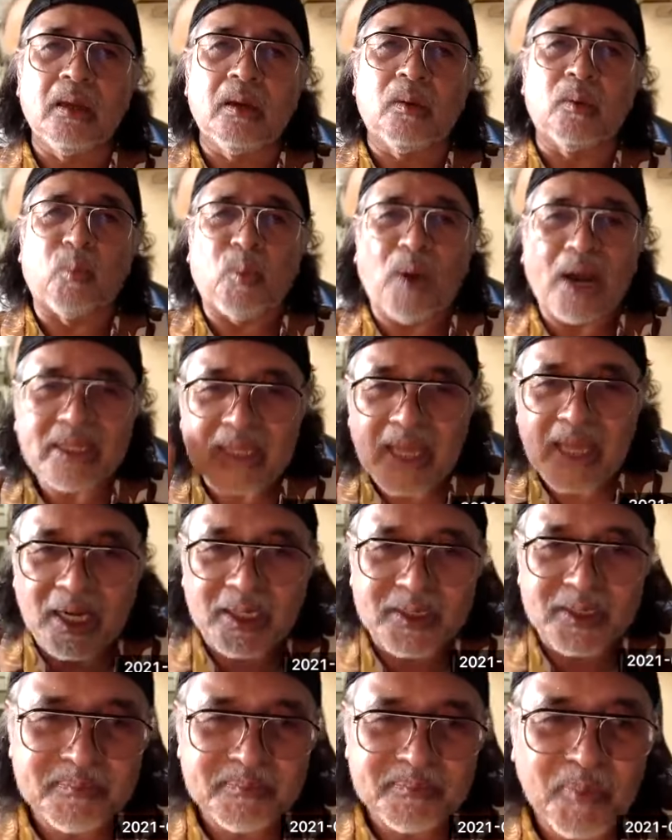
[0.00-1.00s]

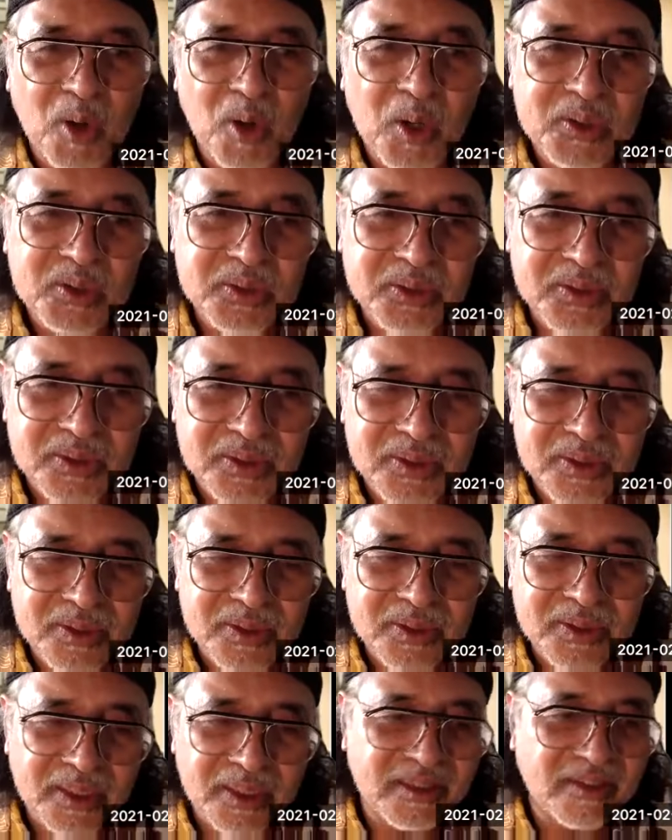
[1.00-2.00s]
100 bought
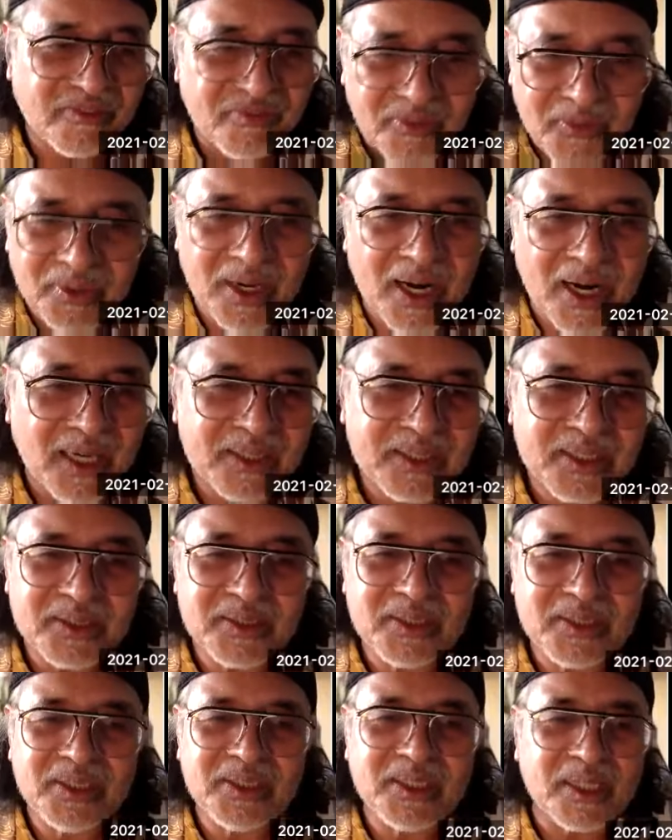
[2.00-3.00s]
and the
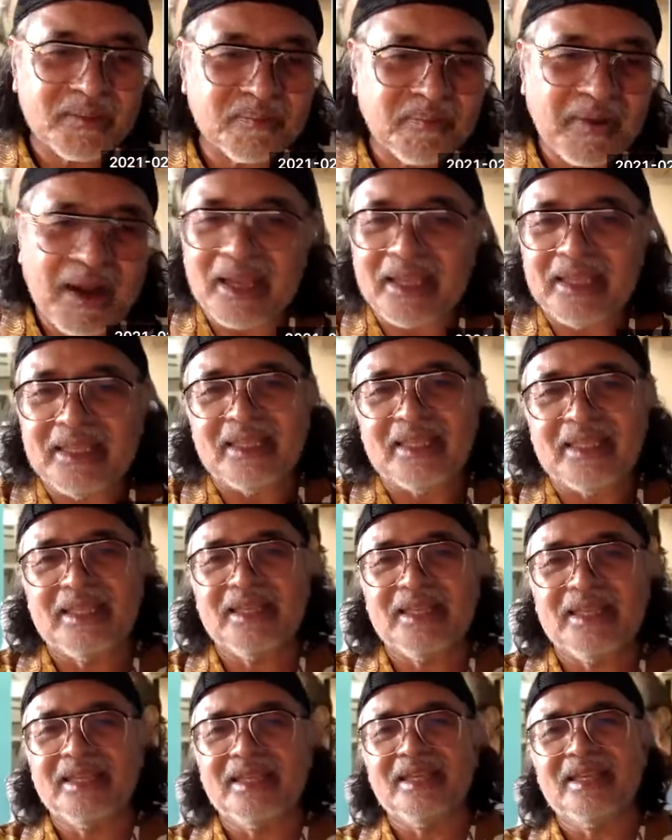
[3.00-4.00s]
400 did not buy.
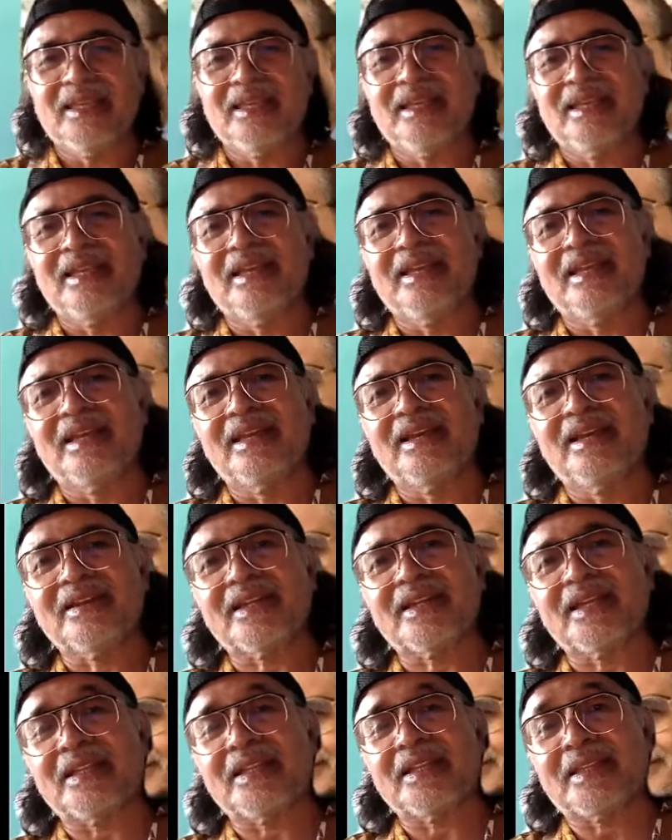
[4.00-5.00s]

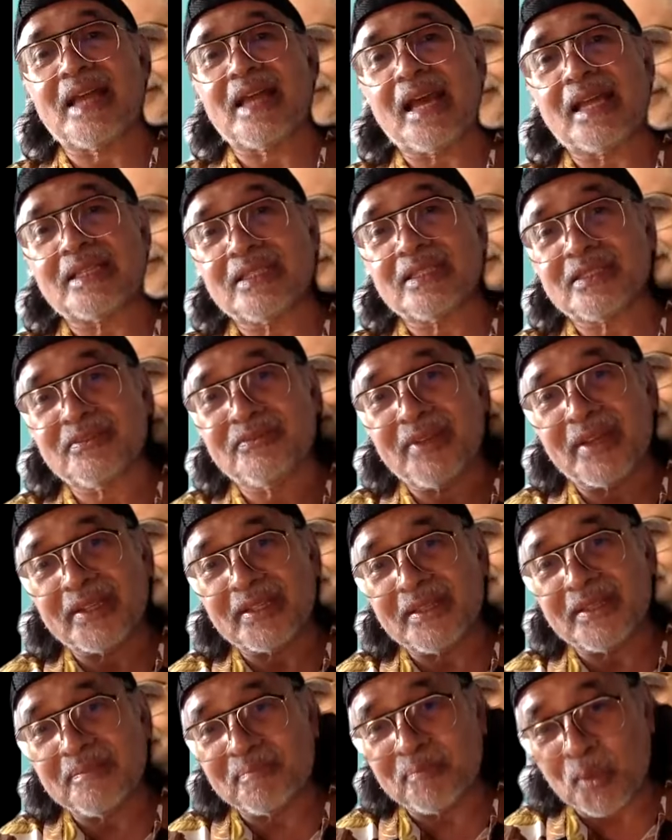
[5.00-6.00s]
Okay, that is
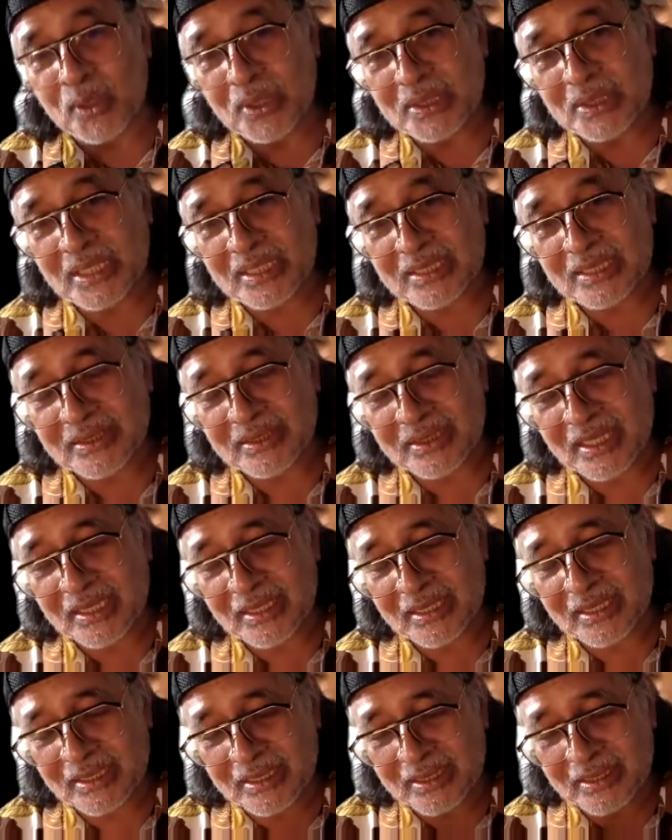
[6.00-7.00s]
very important.
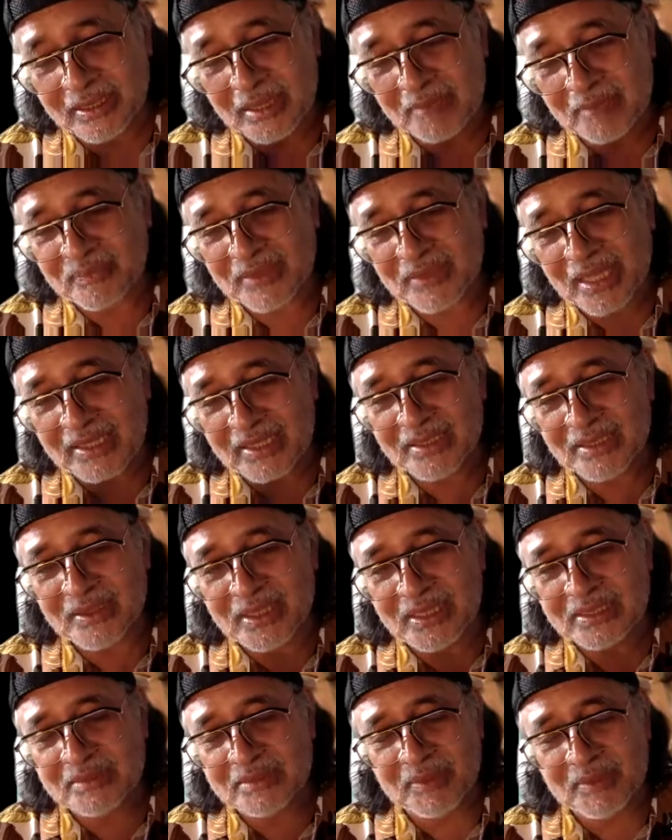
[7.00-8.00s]
Okay, I'm telling you
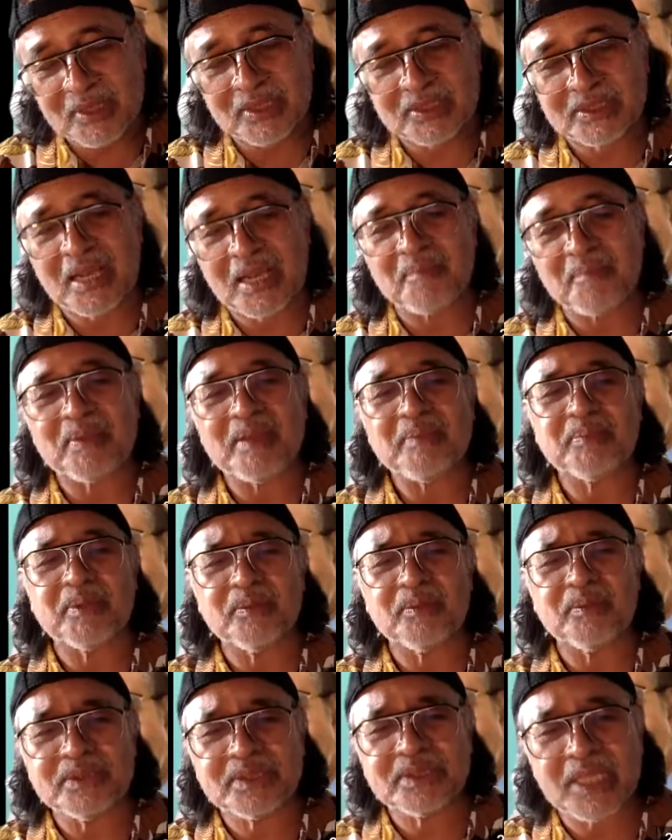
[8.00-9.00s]
this because some people
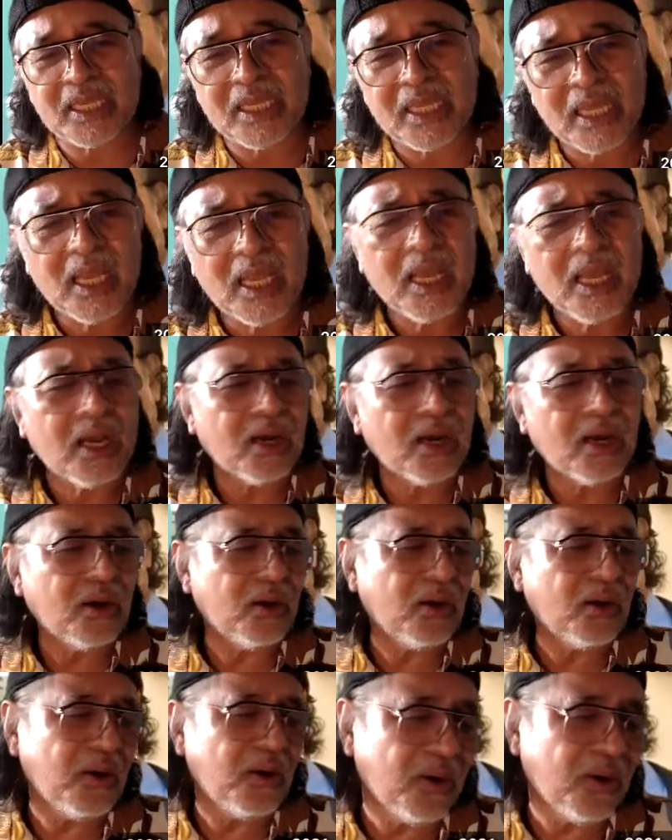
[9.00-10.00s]
would say,
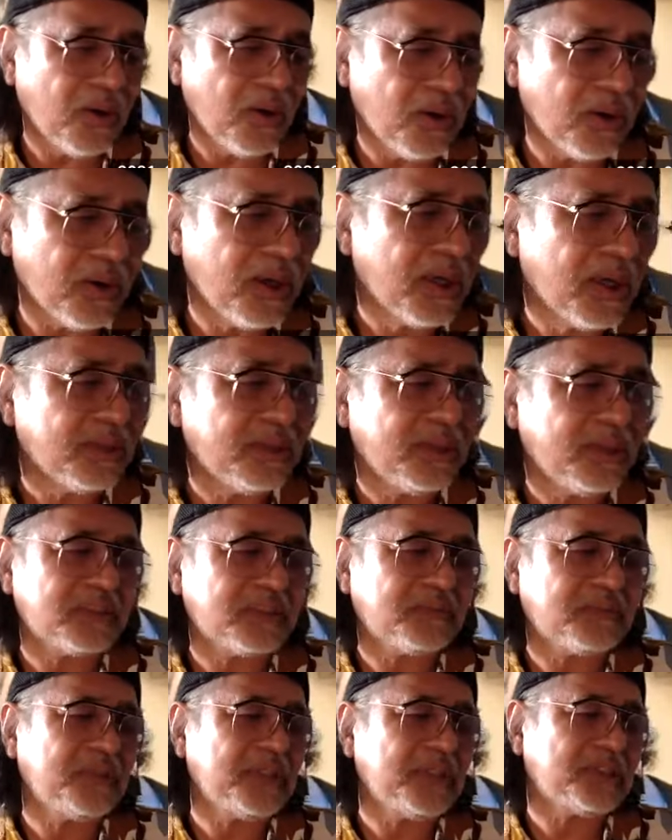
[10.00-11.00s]
oh,
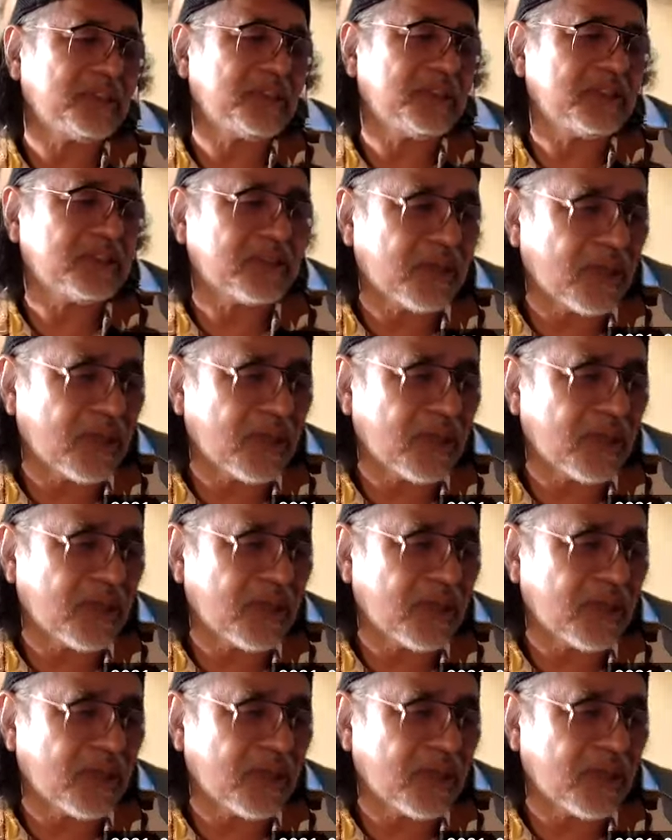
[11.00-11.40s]
this business is